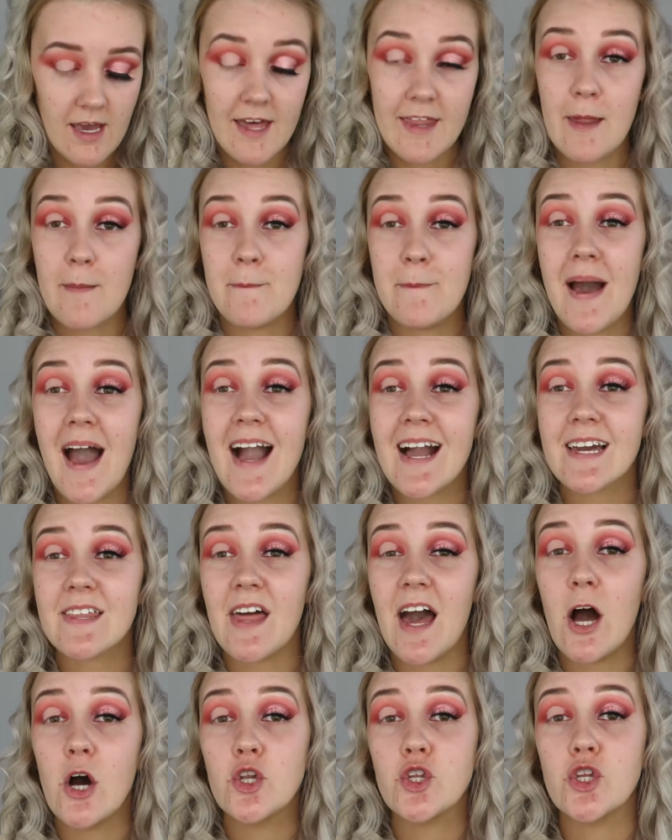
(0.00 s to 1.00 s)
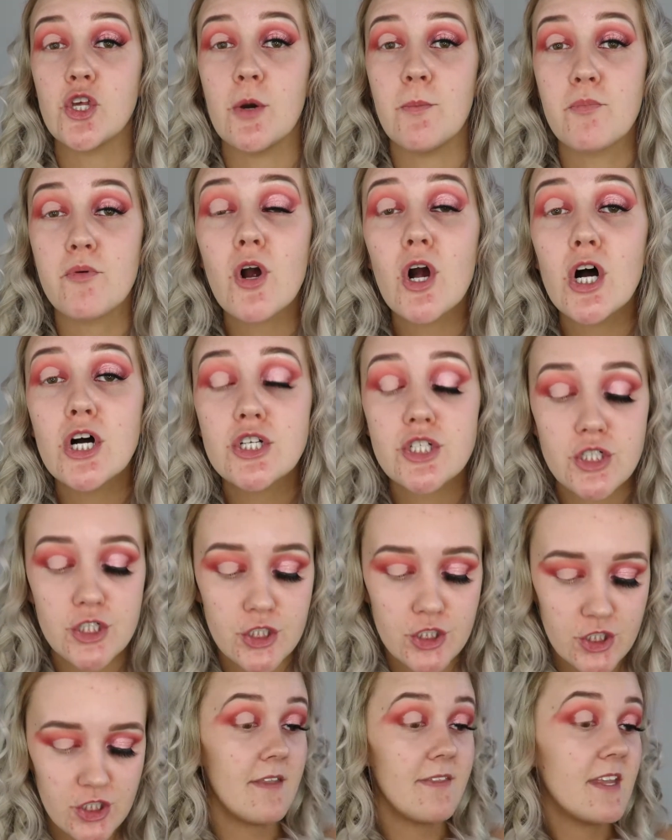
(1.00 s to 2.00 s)
And then pack that on your
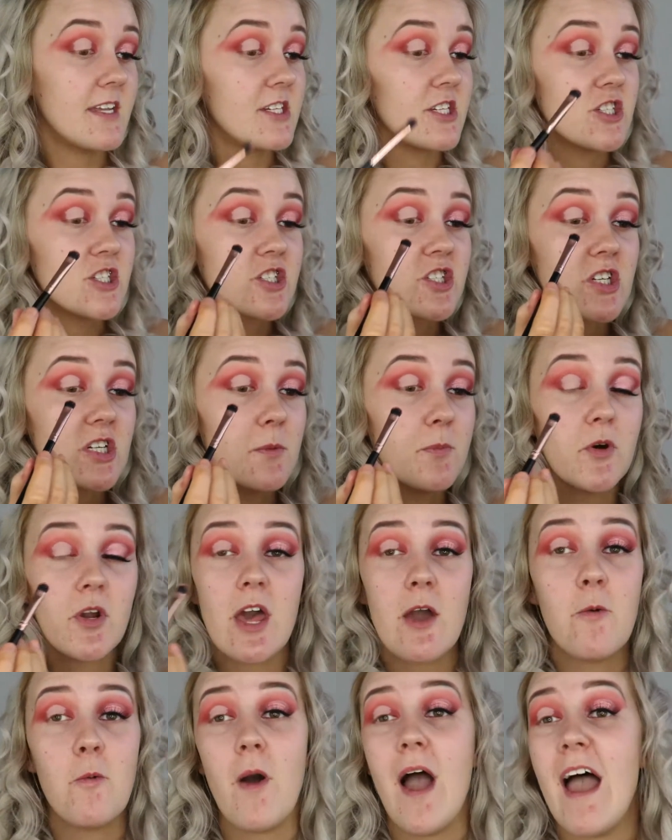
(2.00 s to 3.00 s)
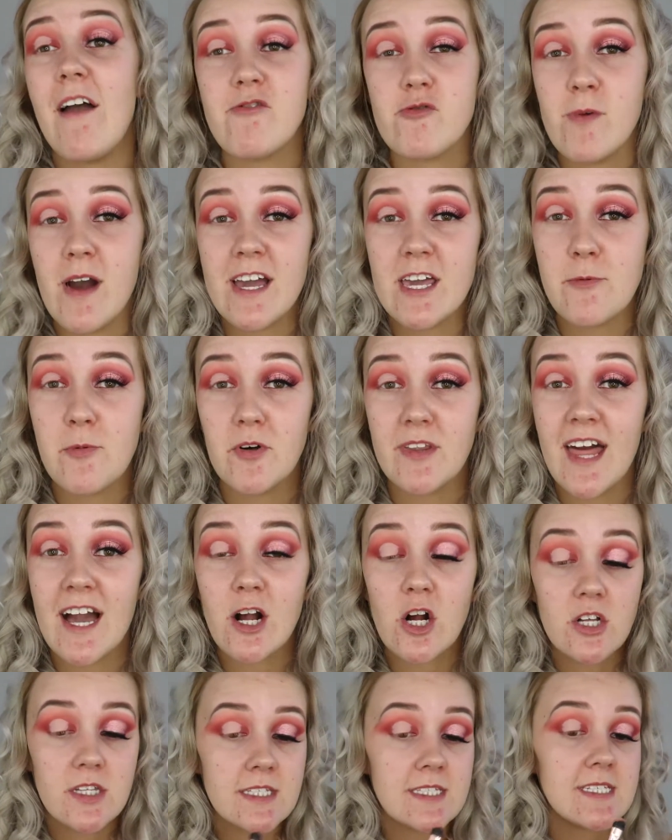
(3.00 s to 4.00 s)
brush, and then you're just going to put it everywhere you put
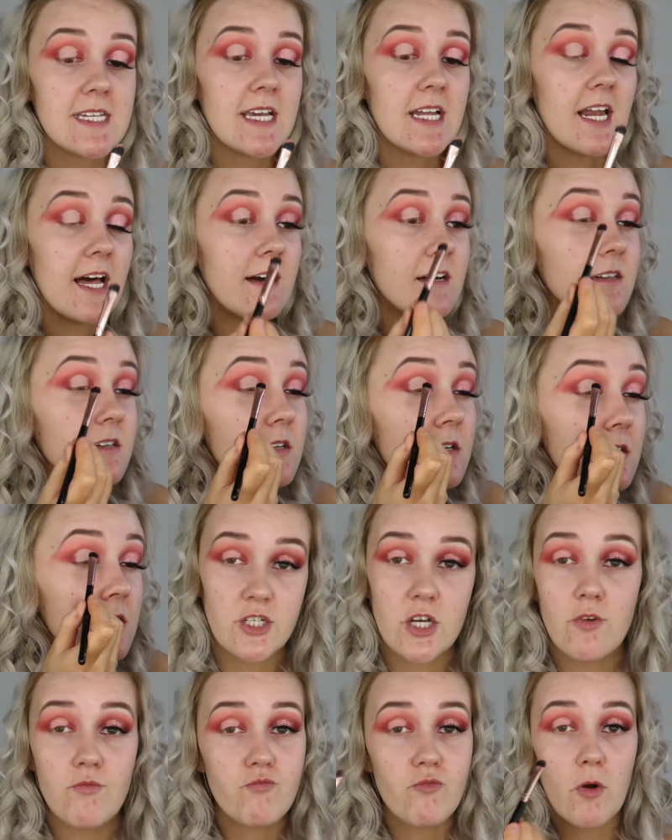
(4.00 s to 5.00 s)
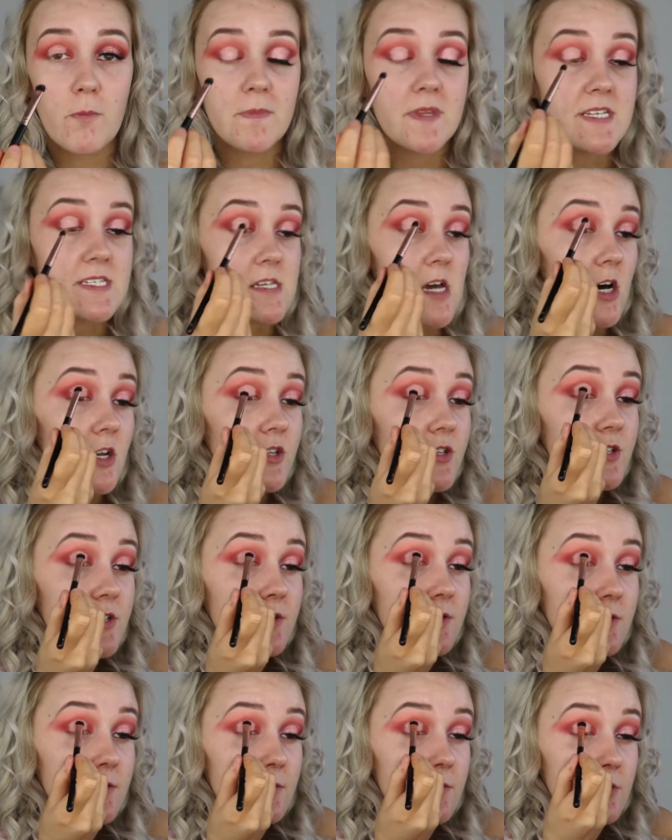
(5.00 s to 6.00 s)
that concealer. And don't rub this on,
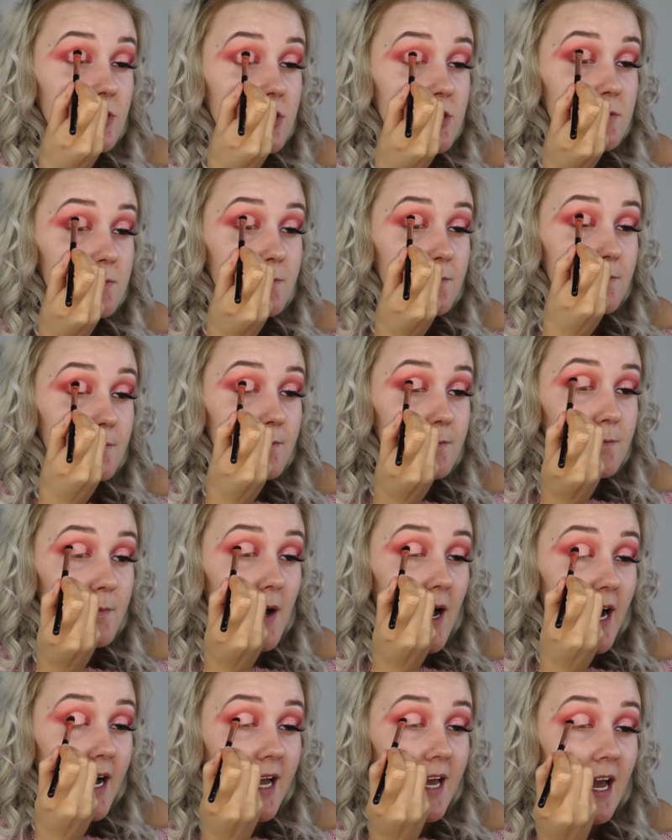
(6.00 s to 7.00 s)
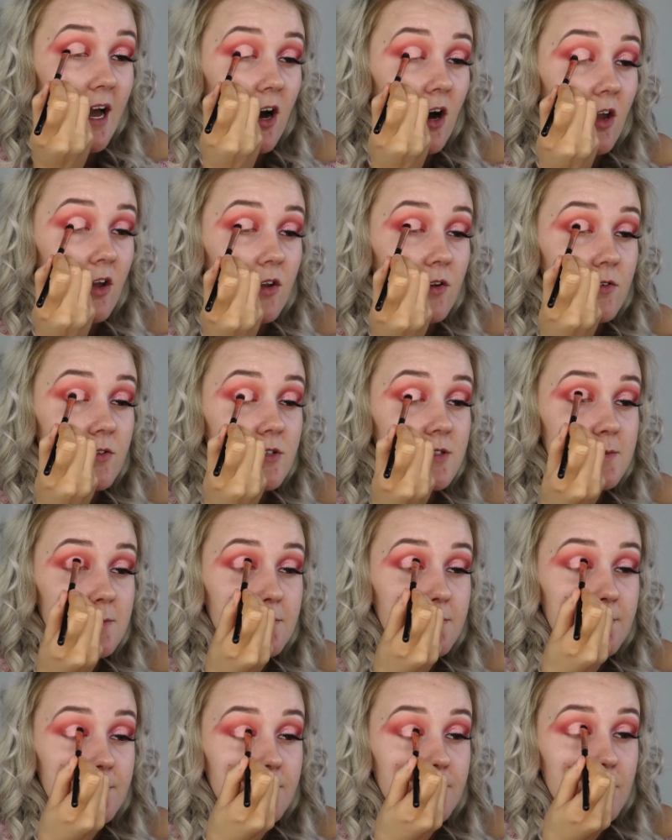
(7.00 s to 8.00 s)
just pack it on, just
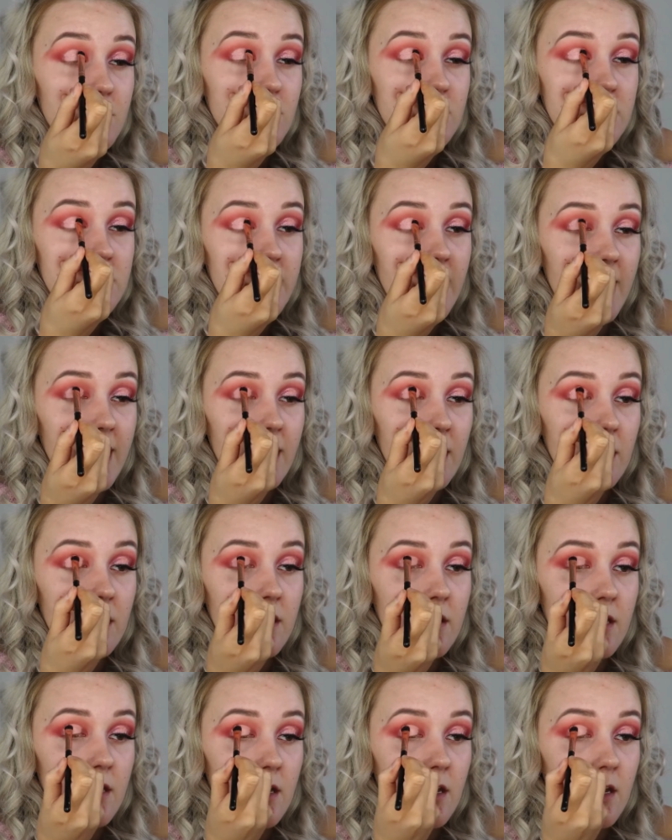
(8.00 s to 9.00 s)
push down.